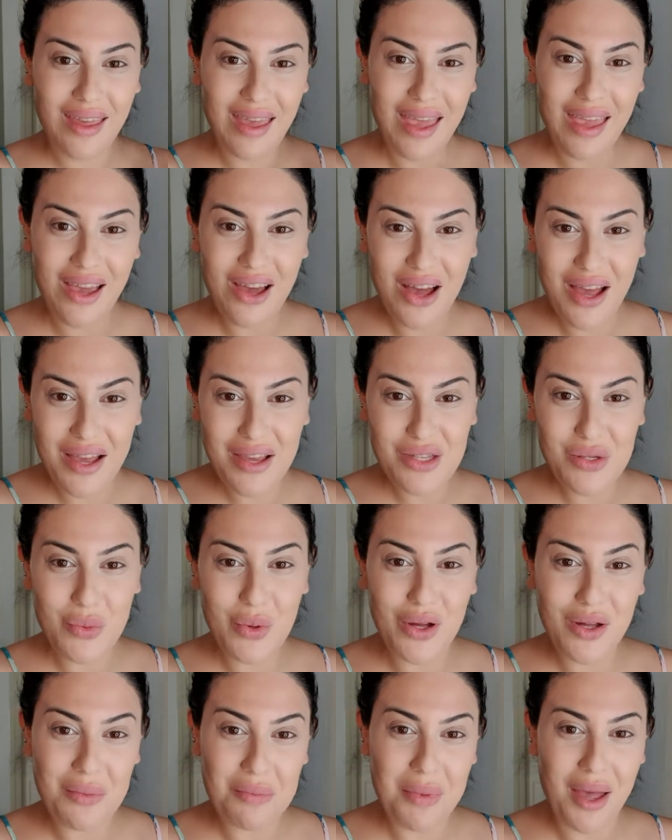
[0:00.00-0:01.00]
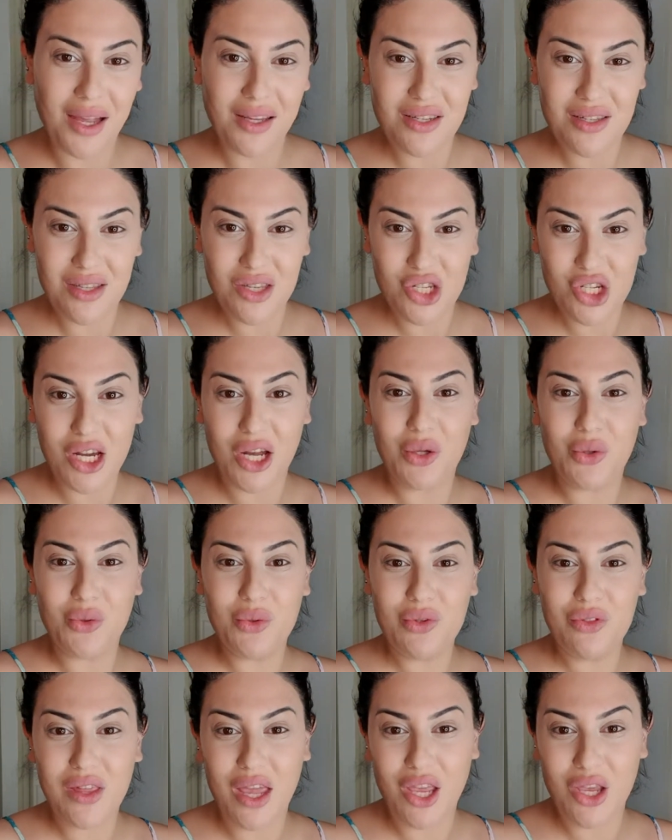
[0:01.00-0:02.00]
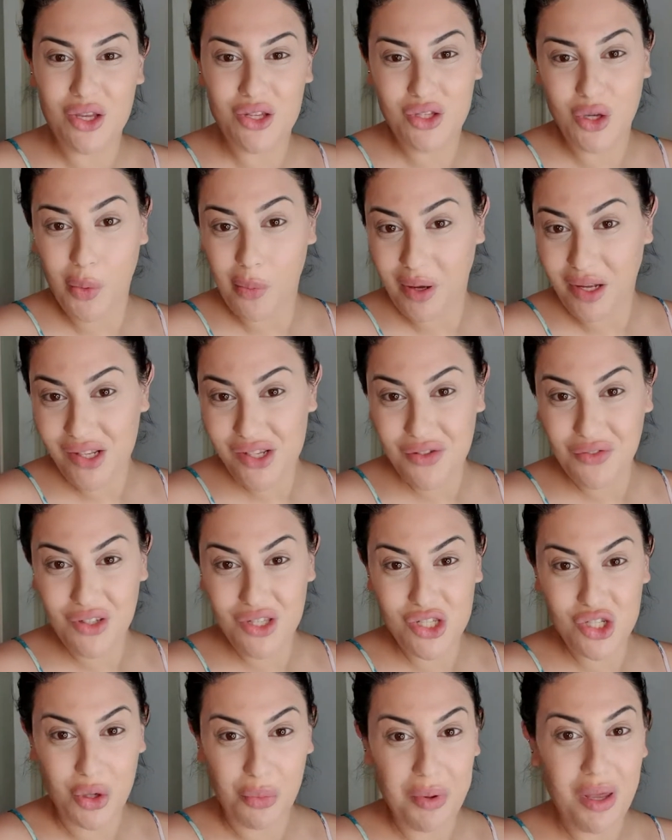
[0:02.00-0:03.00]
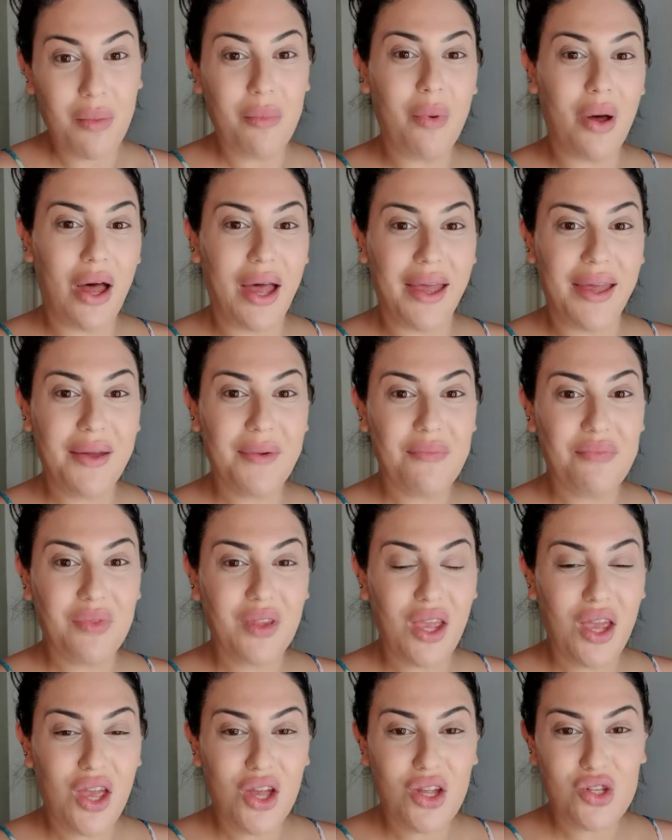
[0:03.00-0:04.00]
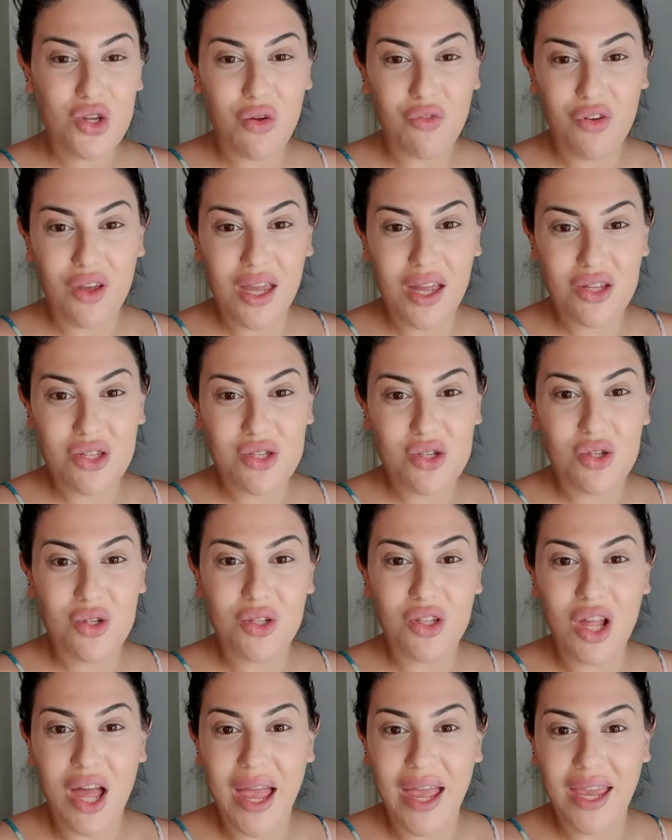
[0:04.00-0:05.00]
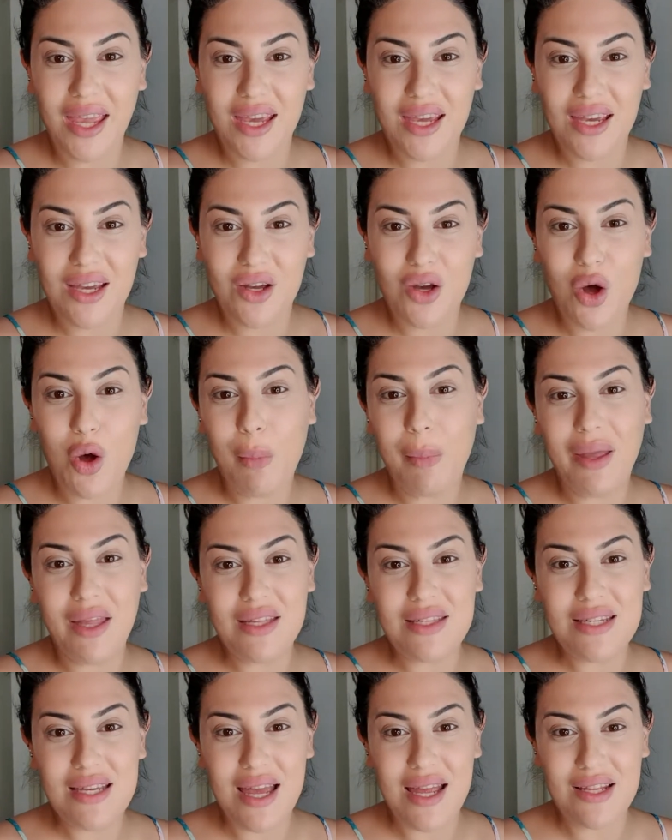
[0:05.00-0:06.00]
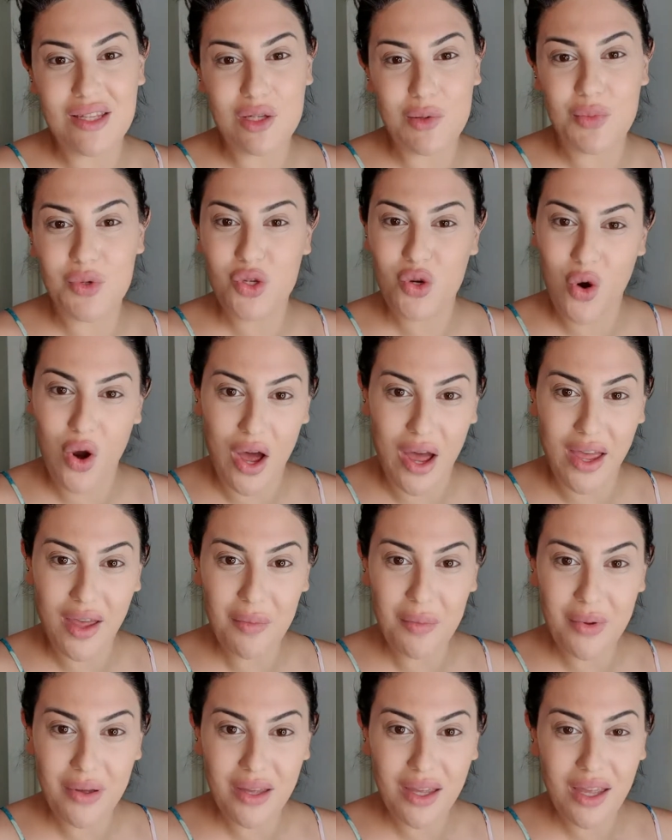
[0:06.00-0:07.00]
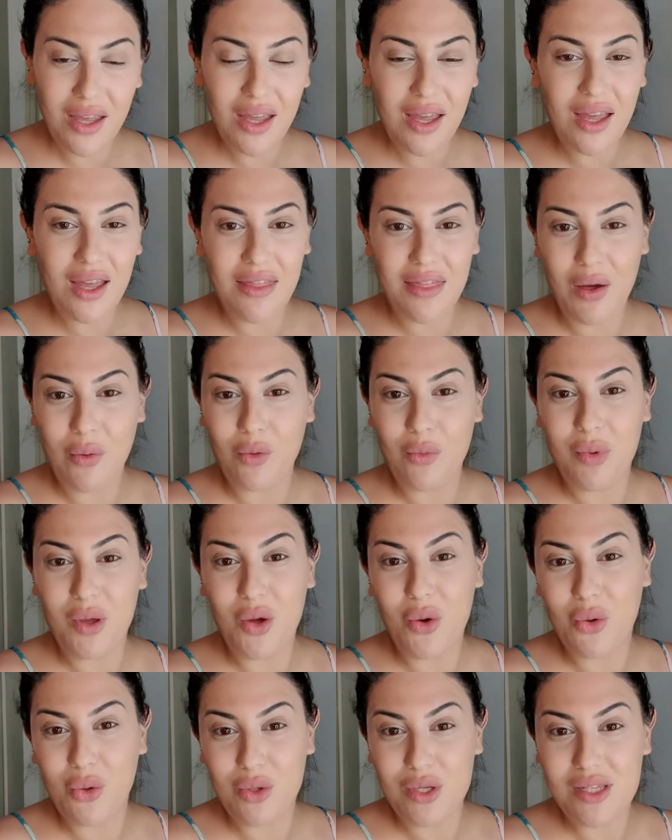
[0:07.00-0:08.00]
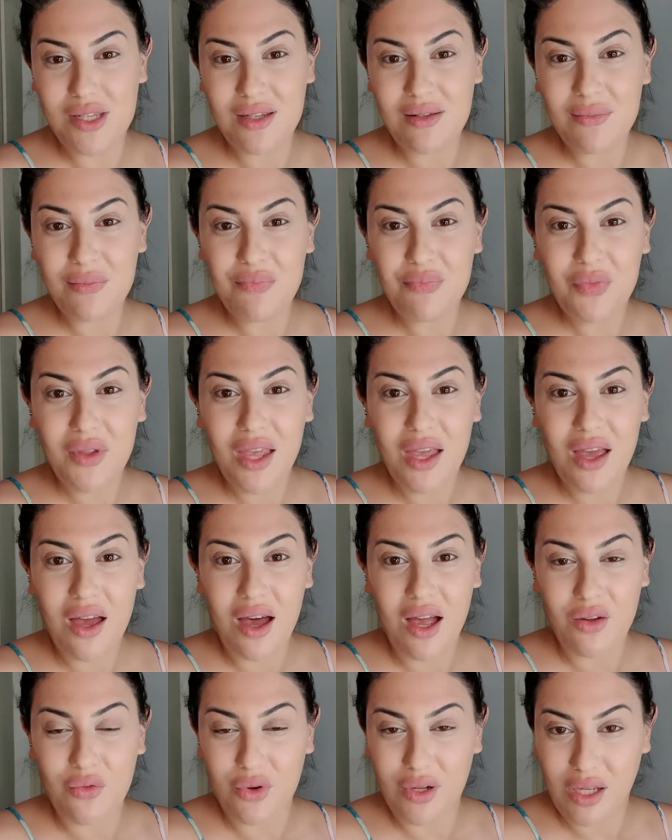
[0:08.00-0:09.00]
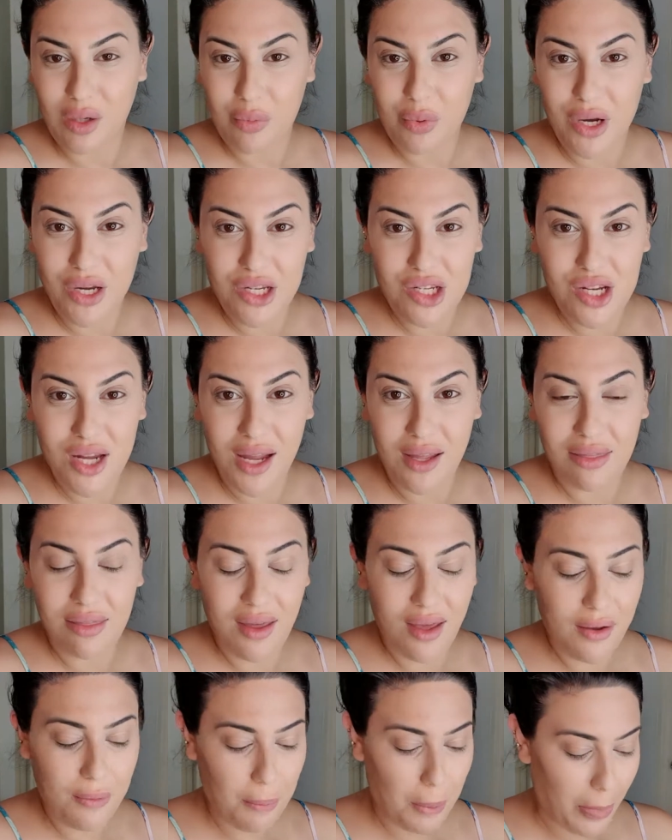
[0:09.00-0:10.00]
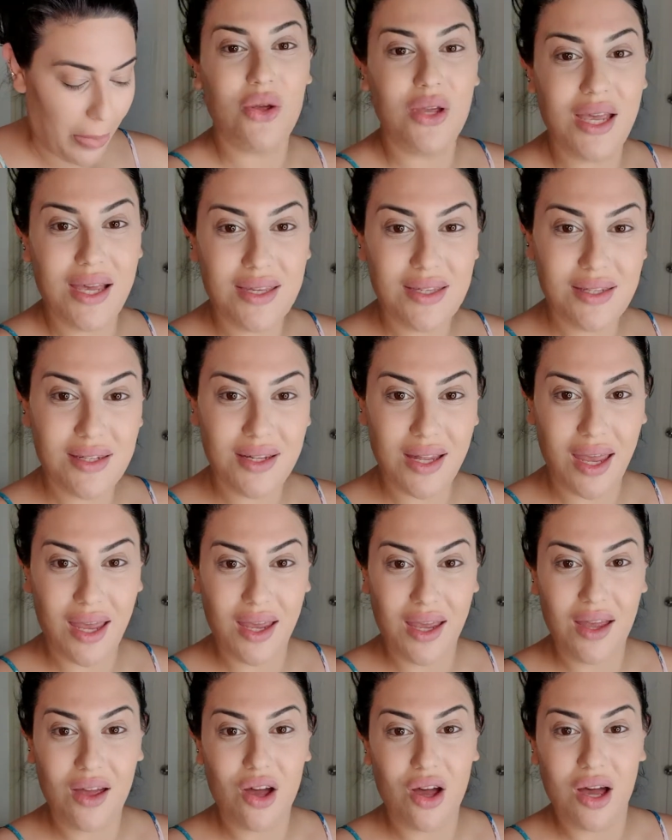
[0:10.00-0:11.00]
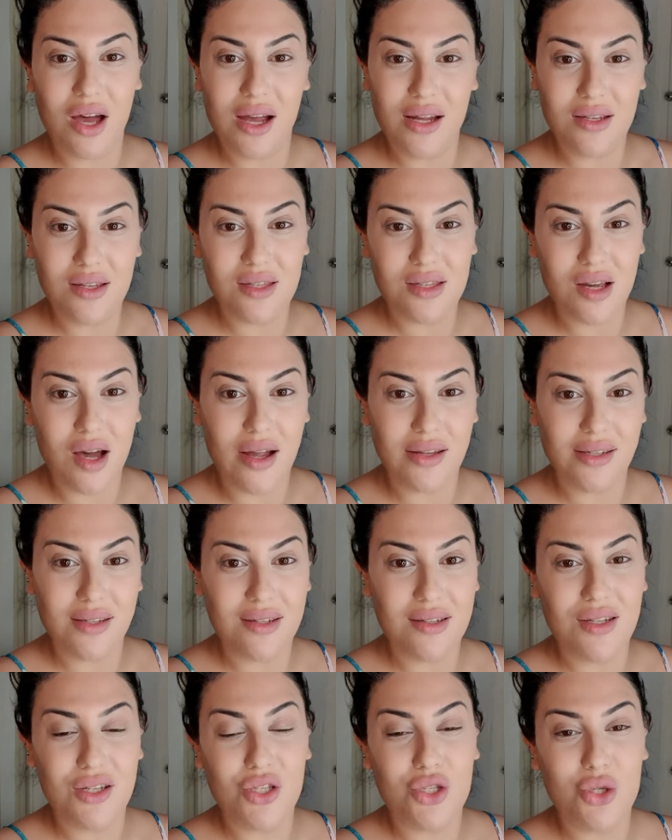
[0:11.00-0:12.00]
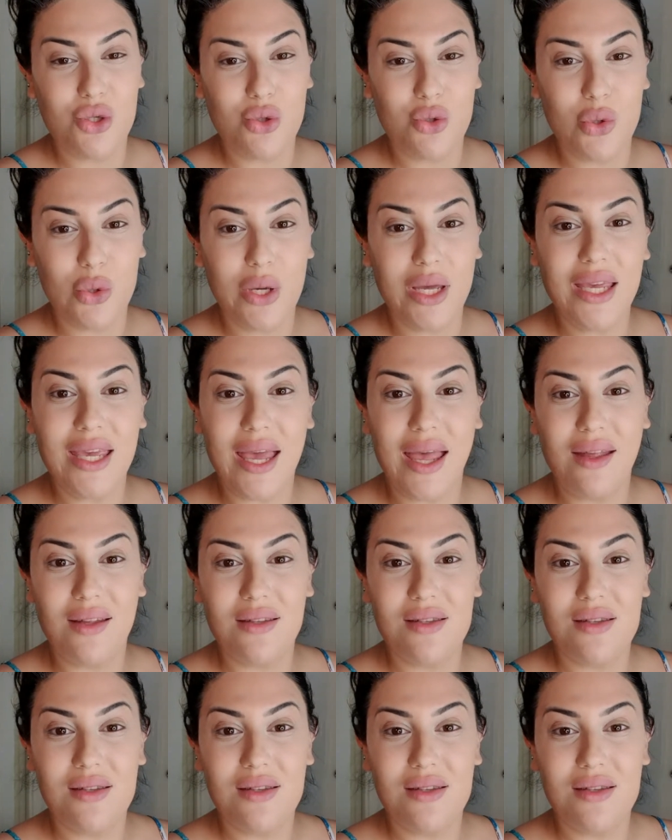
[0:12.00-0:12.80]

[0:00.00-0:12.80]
Hey guys, welcome back to the channel. Thank you so much for stopping by. Don't forget to like, comment and subscribe. That would be awesome. I'd really appreciate that. Yesterday I decided to get